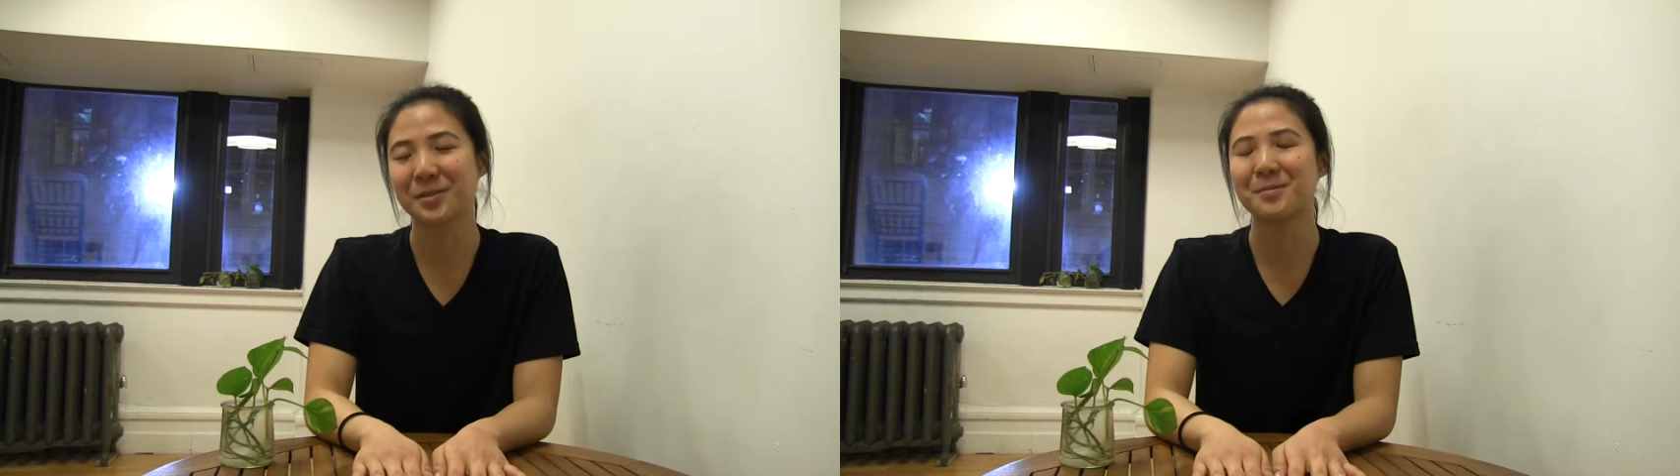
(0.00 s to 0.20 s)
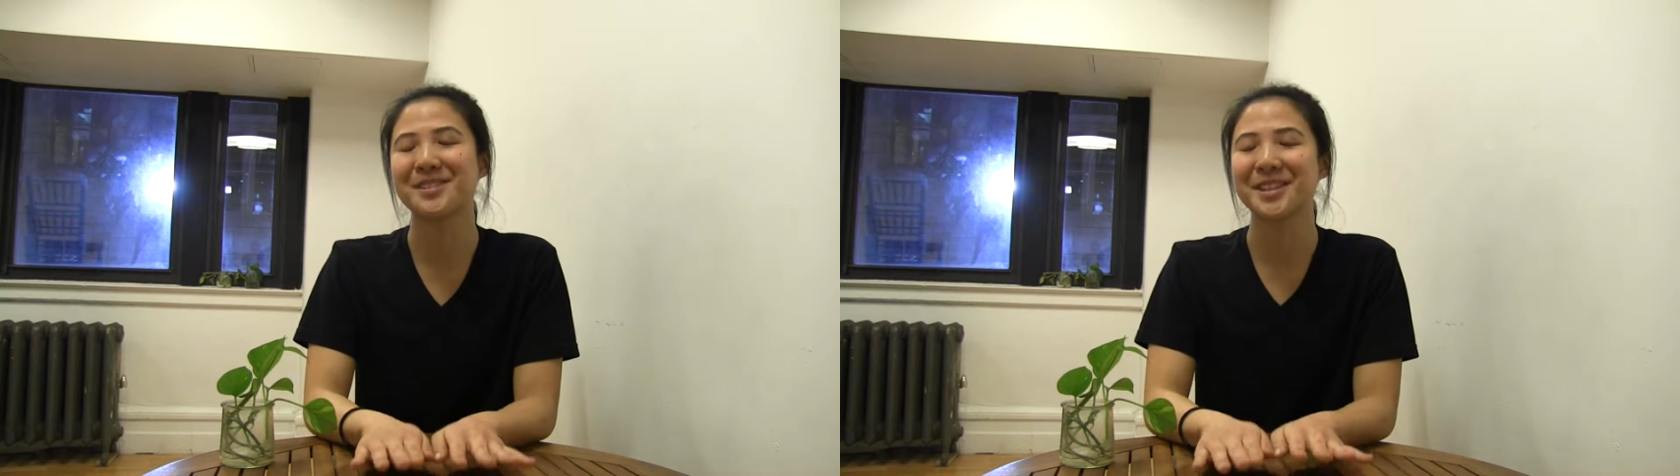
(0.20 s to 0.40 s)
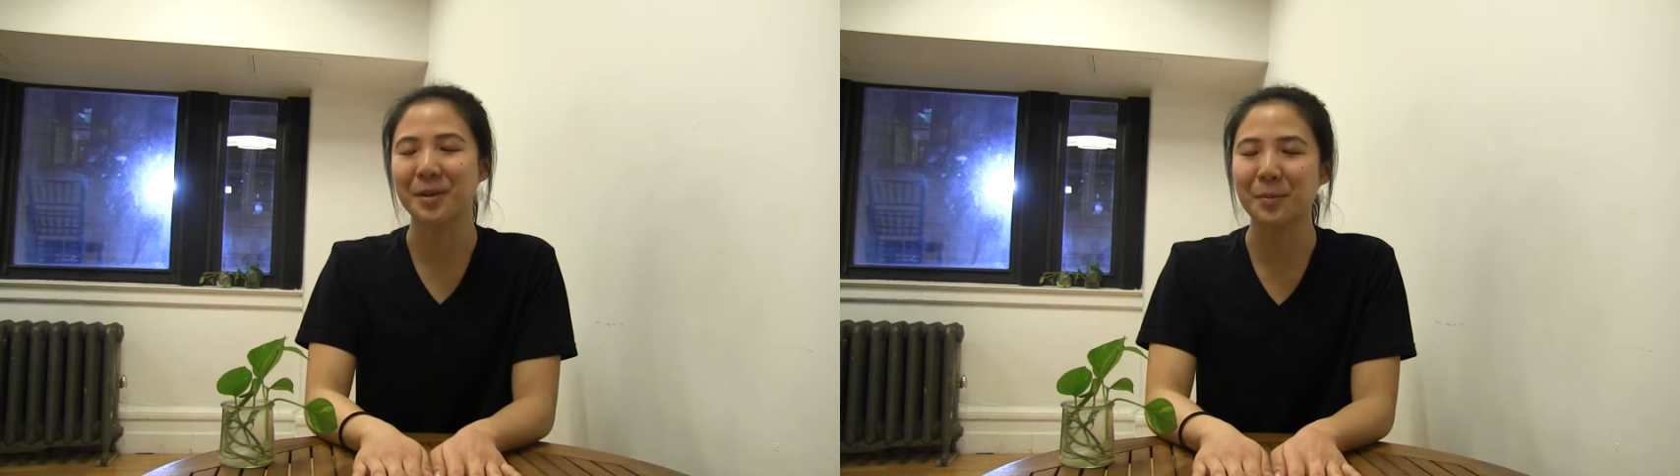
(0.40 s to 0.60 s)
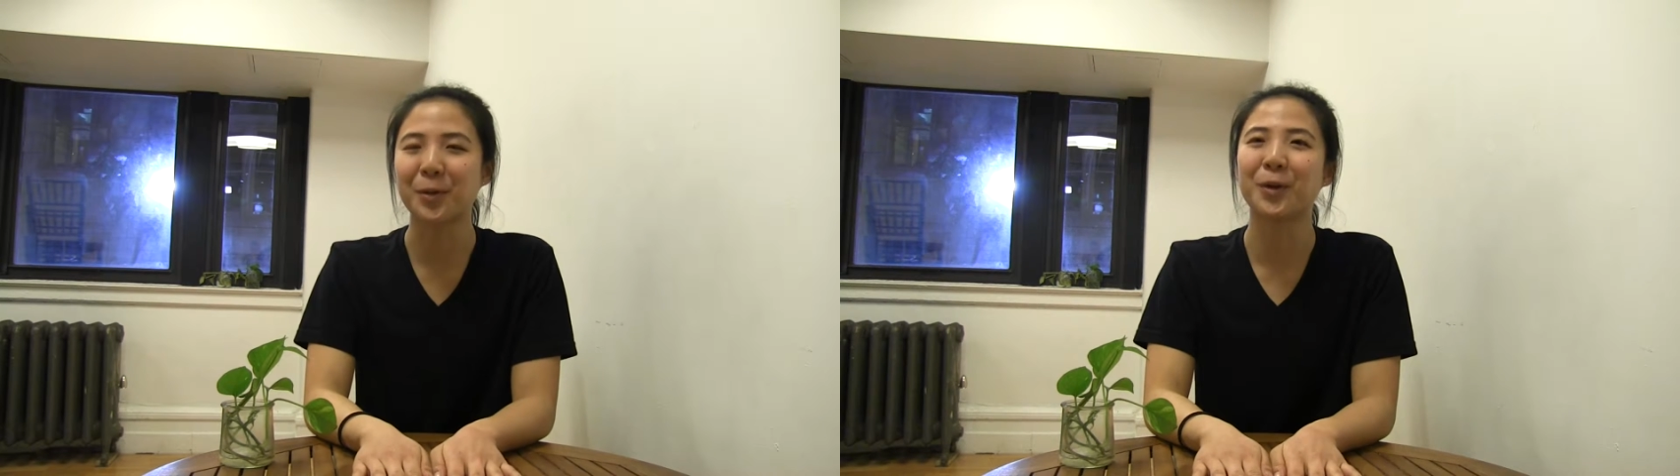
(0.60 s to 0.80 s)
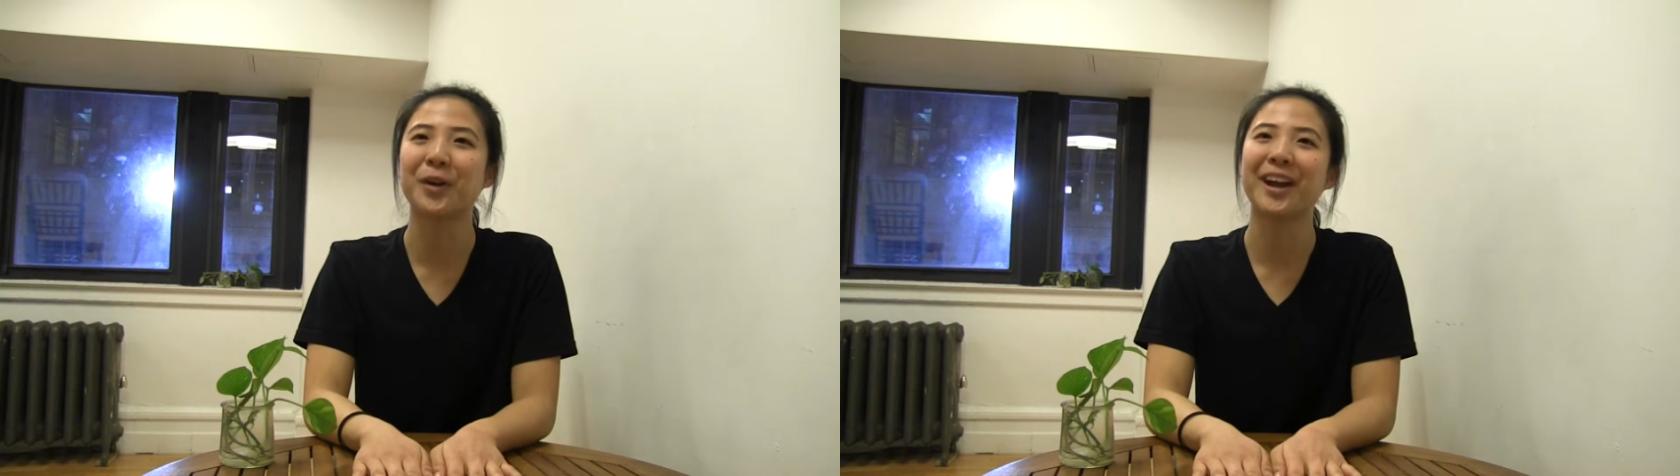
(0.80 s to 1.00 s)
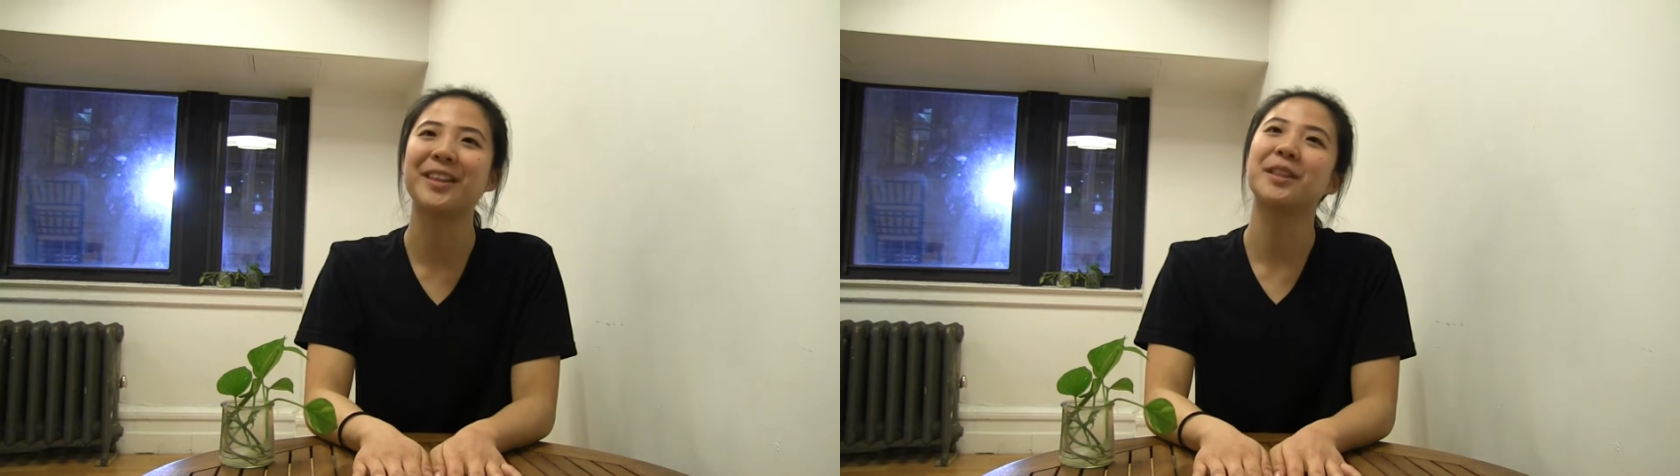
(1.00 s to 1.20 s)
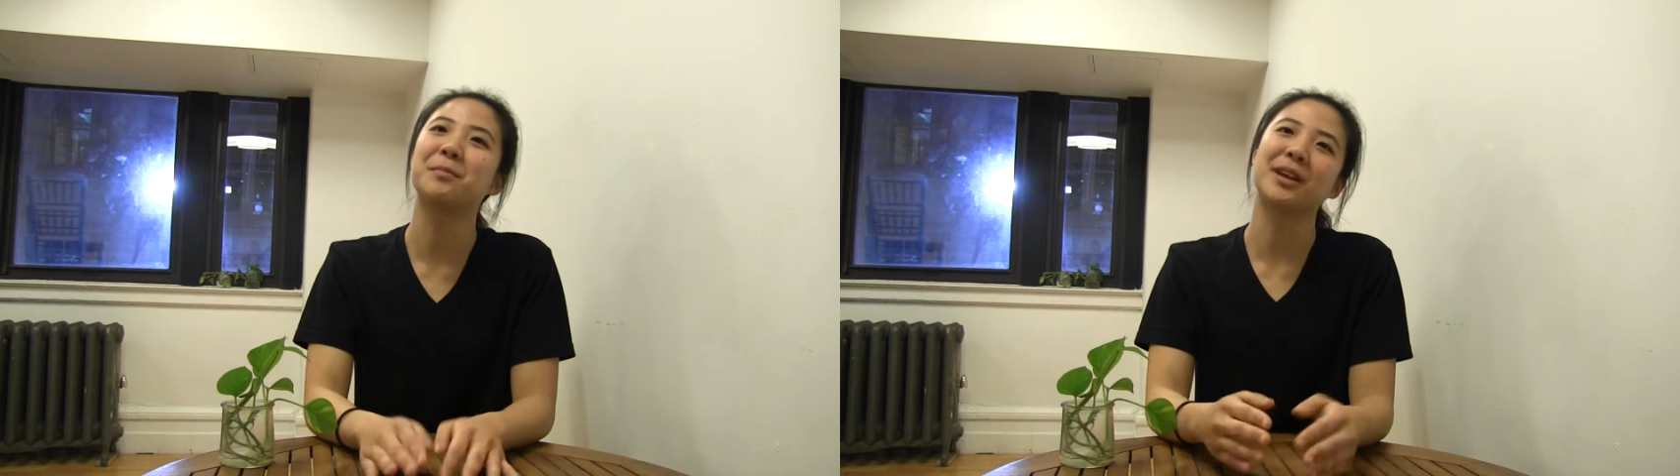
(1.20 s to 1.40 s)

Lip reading: from Singapore and the